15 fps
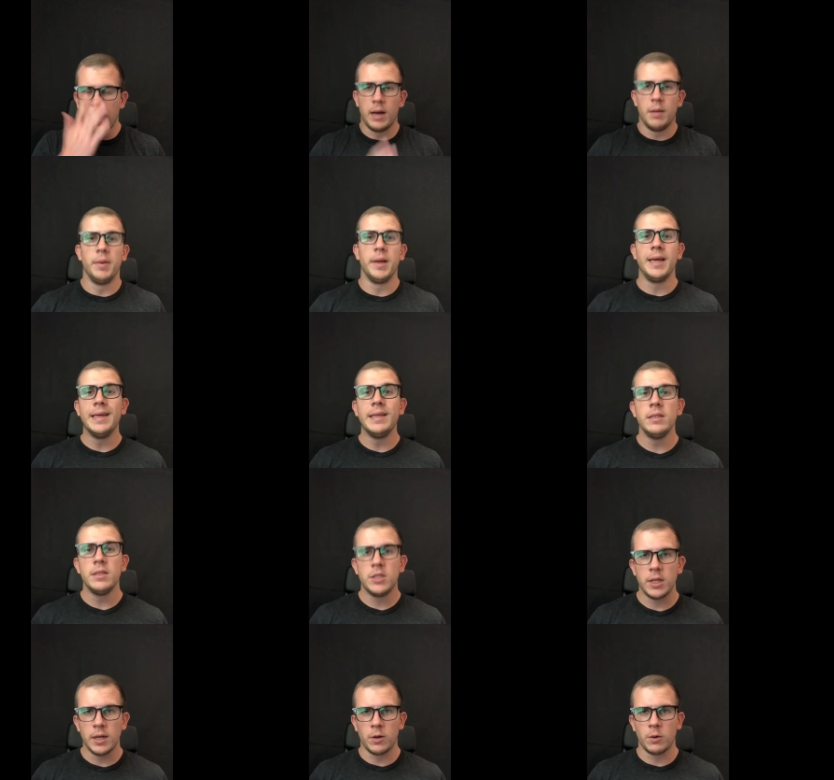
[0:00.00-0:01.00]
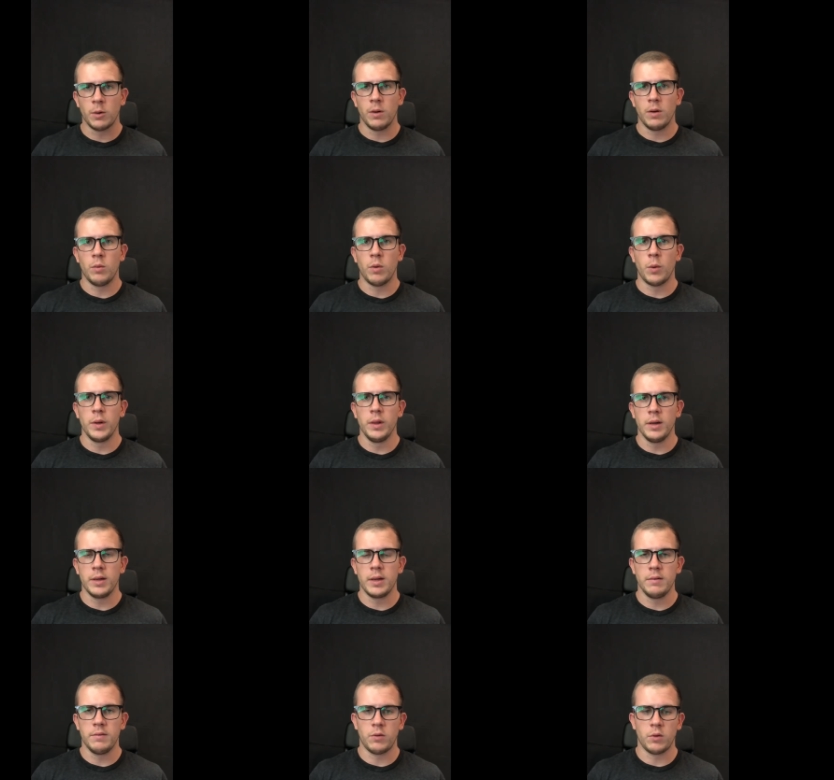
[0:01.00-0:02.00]
But in general, what we're
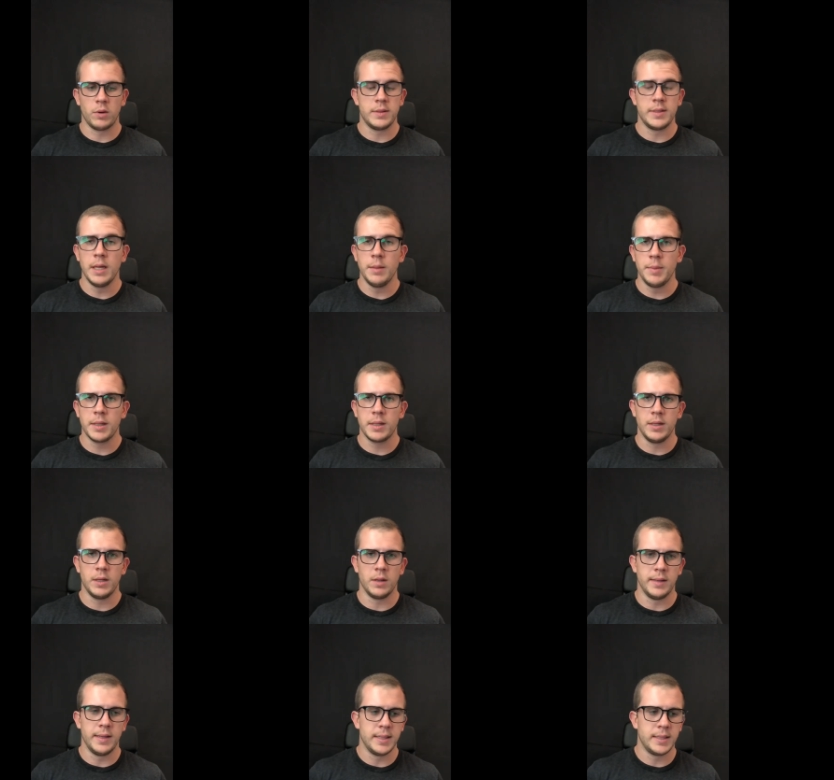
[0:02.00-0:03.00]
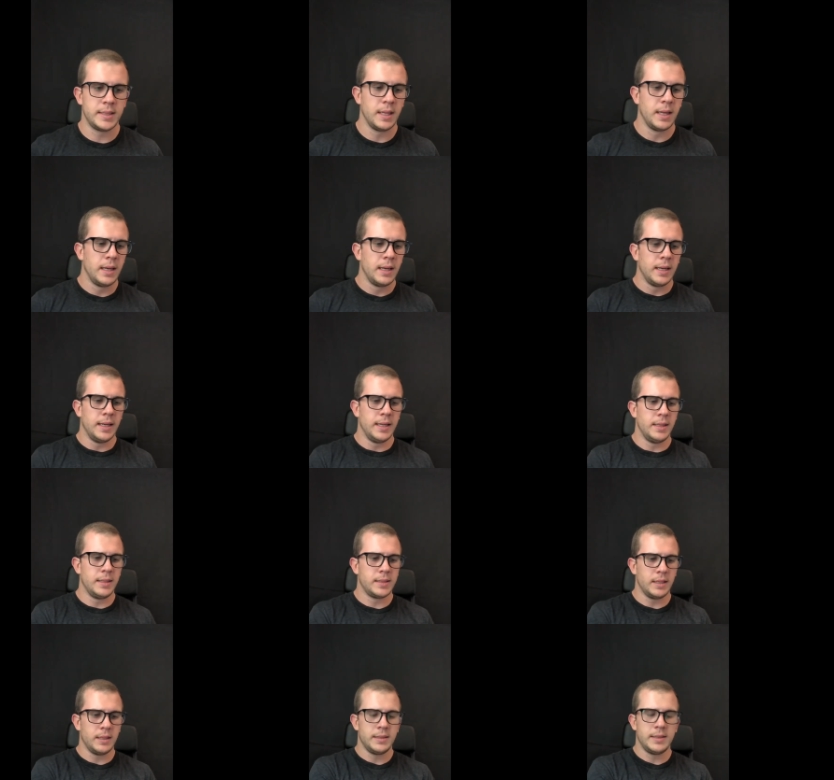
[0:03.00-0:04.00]
looking for typically on this
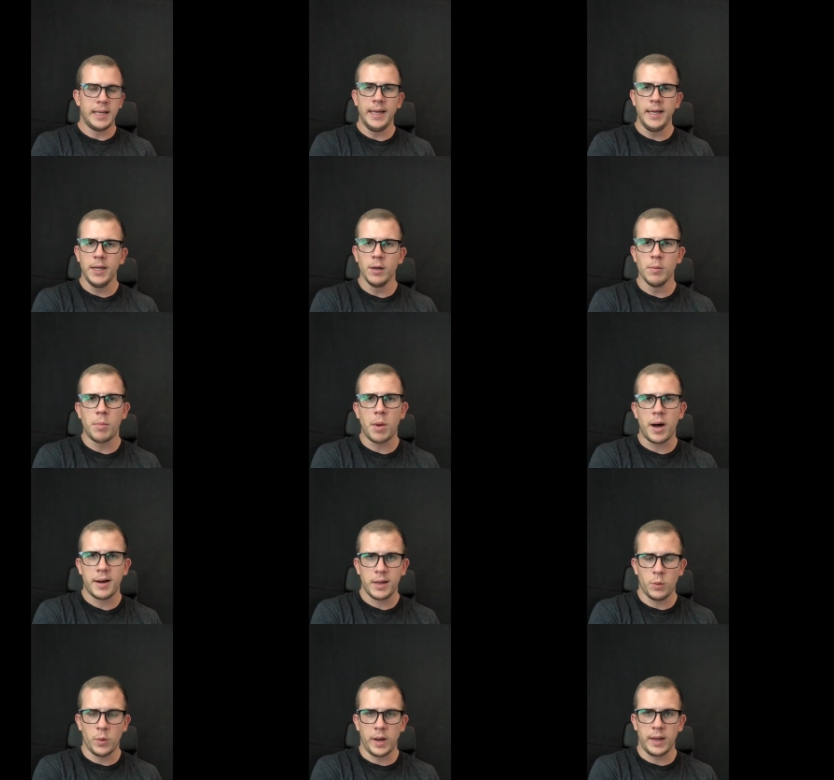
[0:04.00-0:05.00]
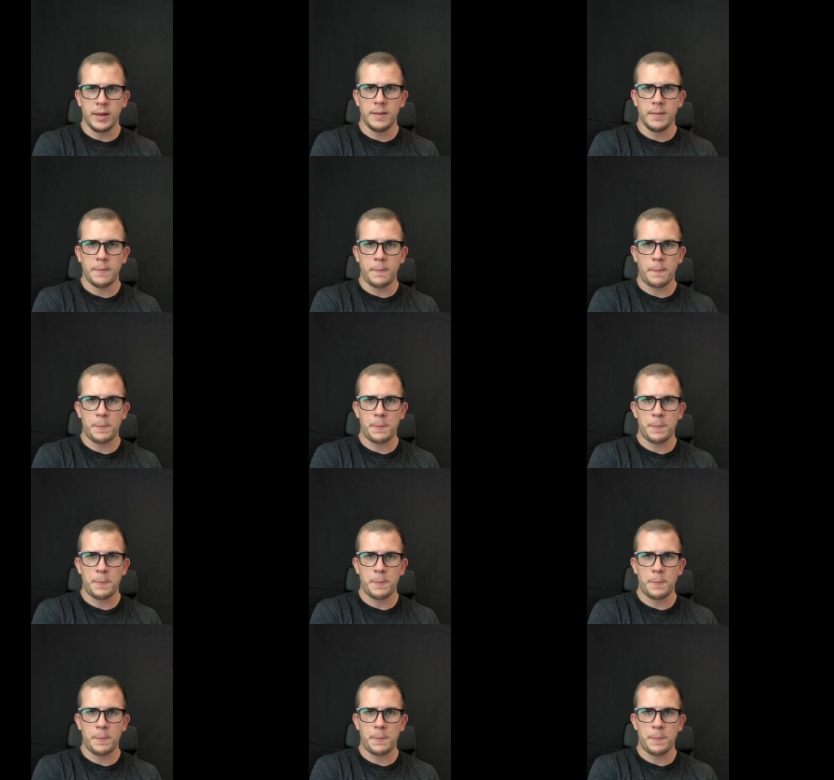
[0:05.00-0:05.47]
is take your body weight,